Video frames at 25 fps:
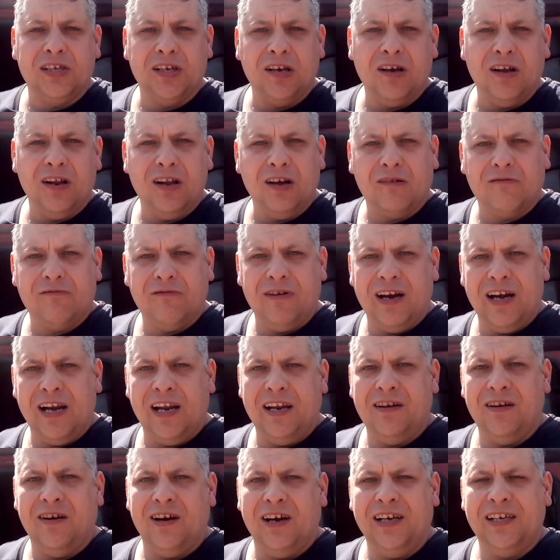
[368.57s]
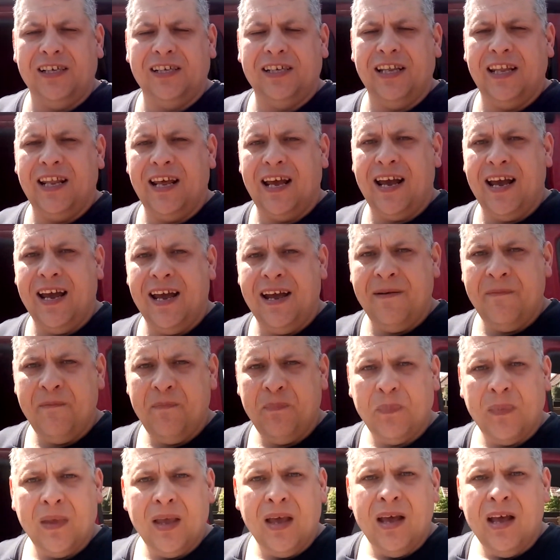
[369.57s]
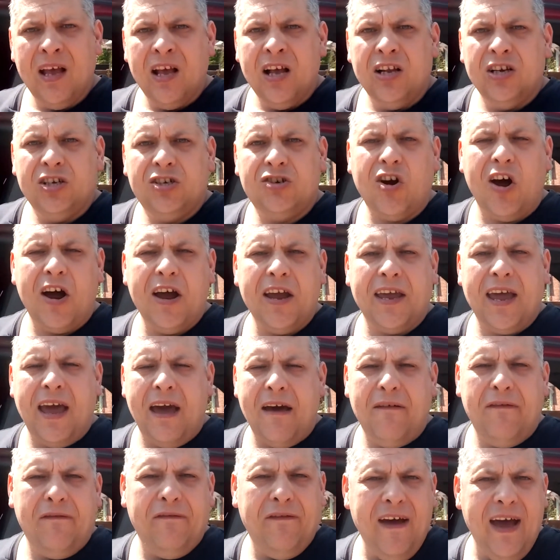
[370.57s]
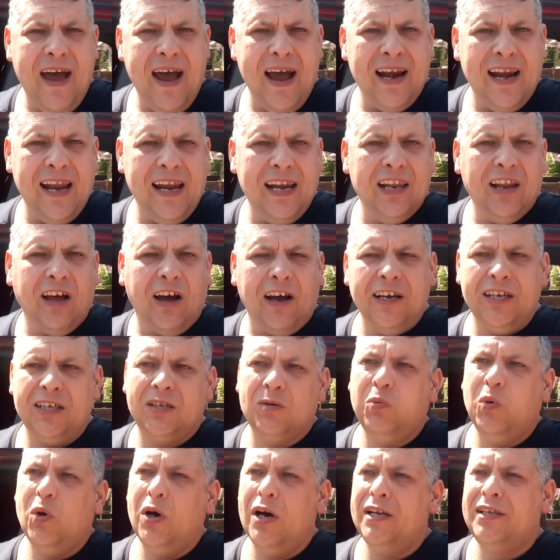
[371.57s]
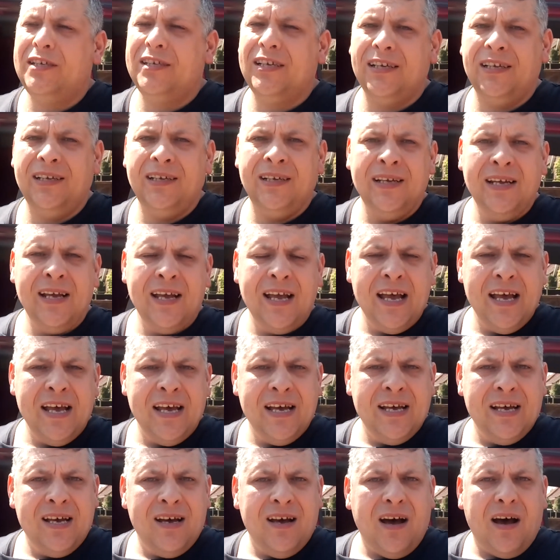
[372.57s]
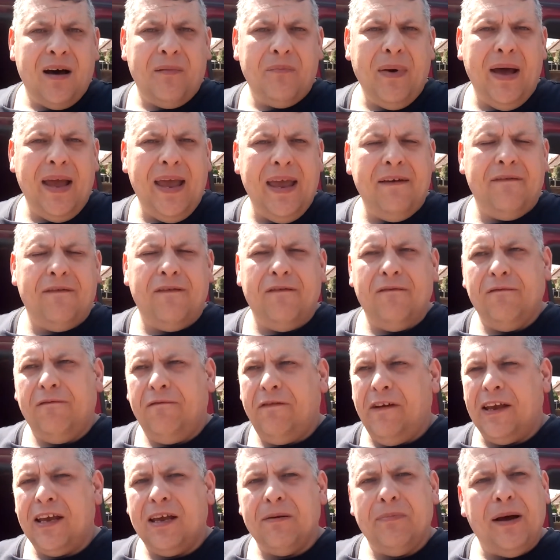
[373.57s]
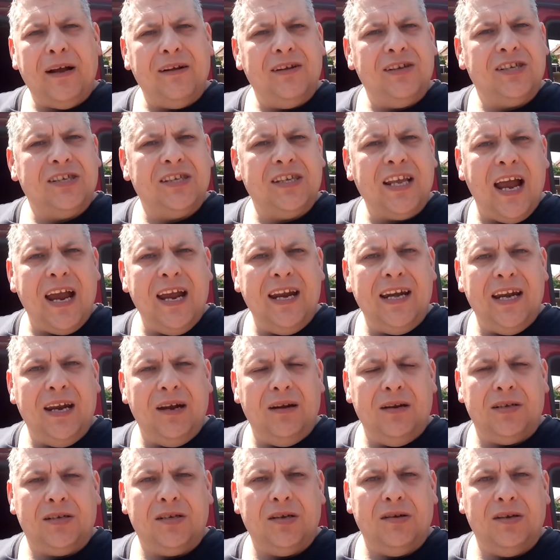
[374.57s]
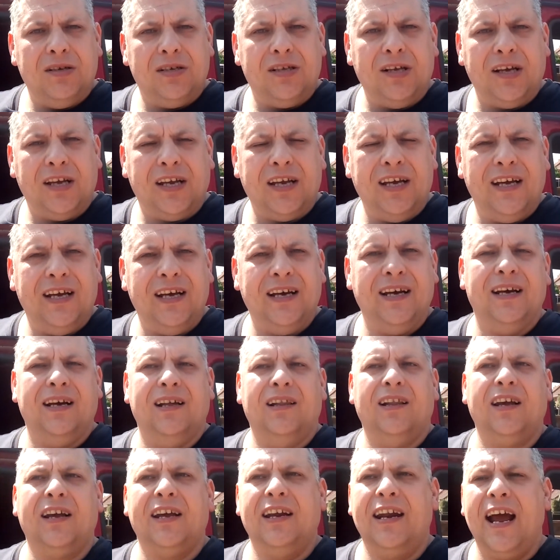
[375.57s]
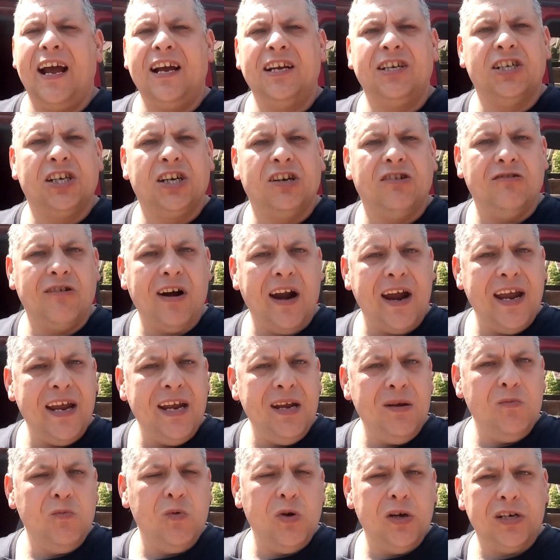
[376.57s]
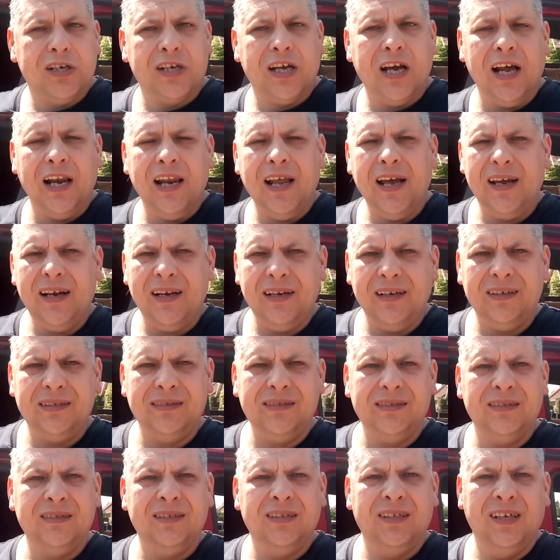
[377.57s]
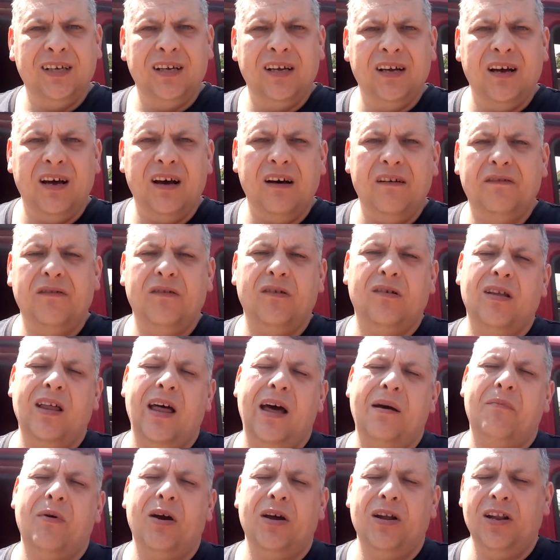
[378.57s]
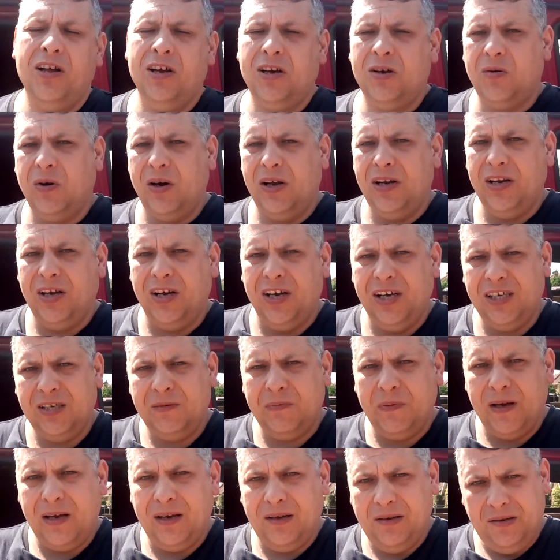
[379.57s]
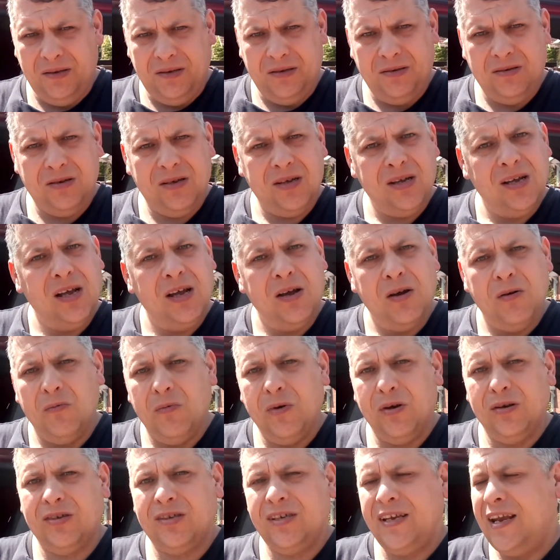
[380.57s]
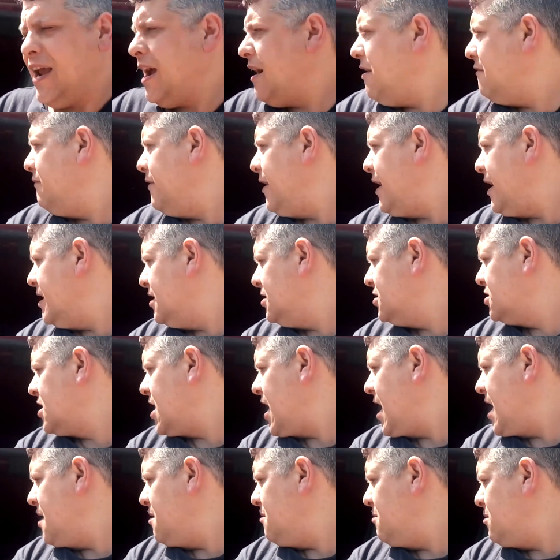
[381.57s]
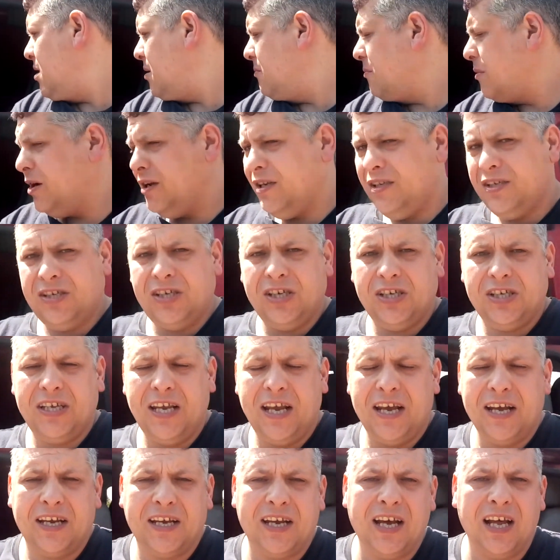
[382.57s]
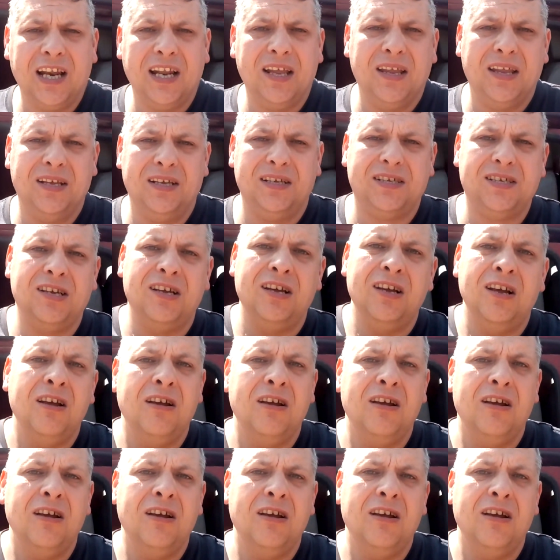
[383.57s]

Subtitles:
so it look really nice in there. Try and get a fairly light wood. I may even think about staining it so it's like an ash grey wood colour. I thought that might look quite nice, but we'll see how things go. I might just see a colour that's